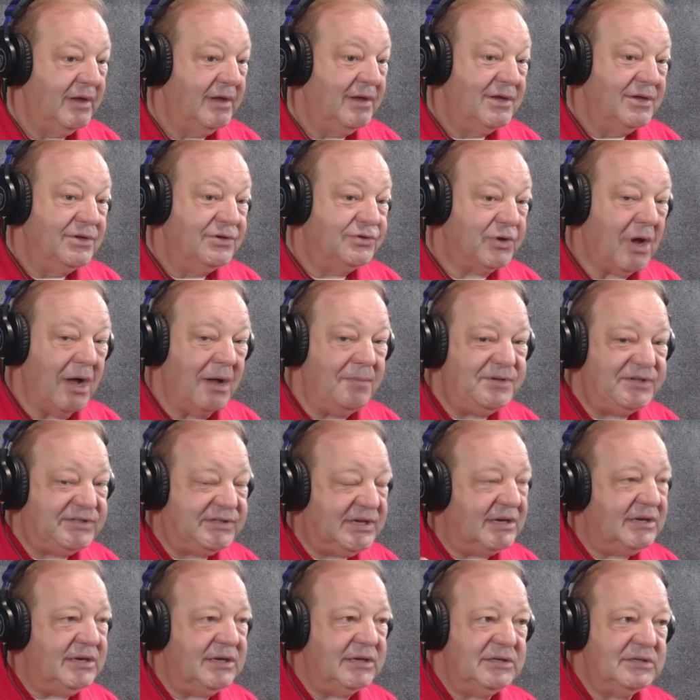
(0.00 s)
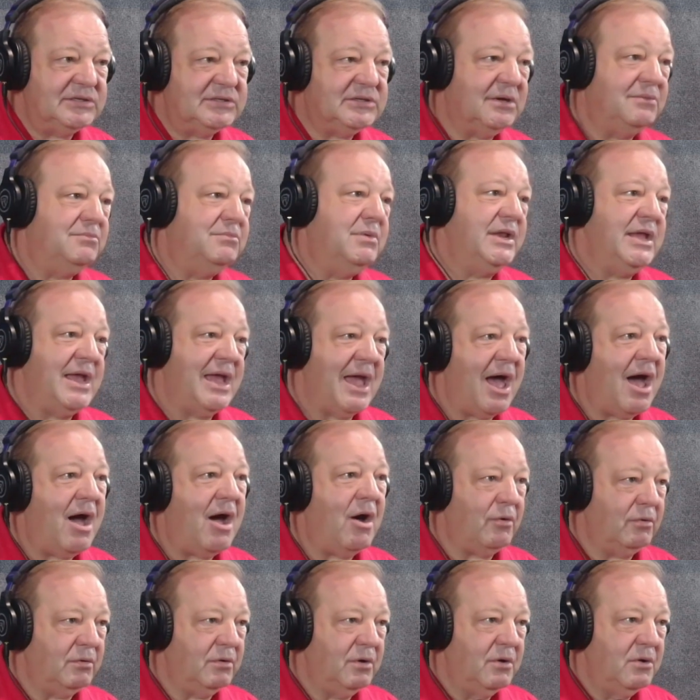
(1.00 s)
So I'm sending somebody out
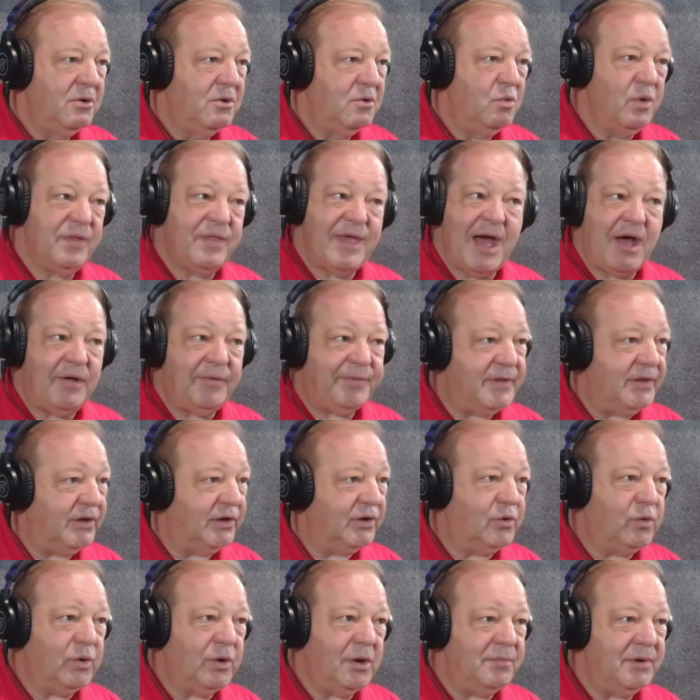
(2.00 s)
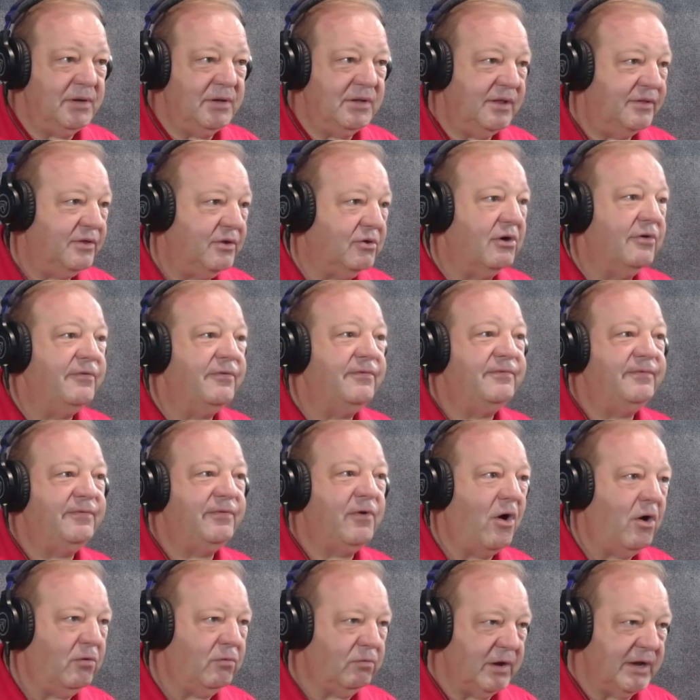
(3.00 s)
without the equipment and they're a
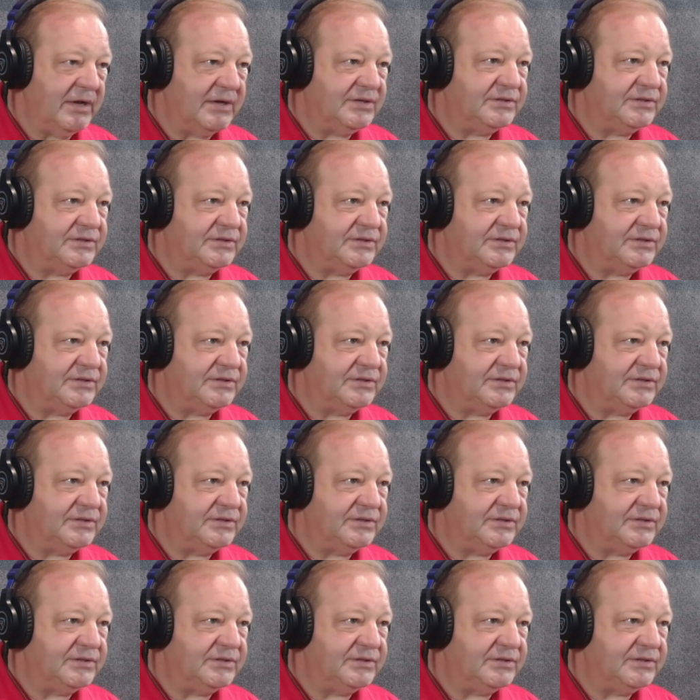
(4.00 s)
fall risk.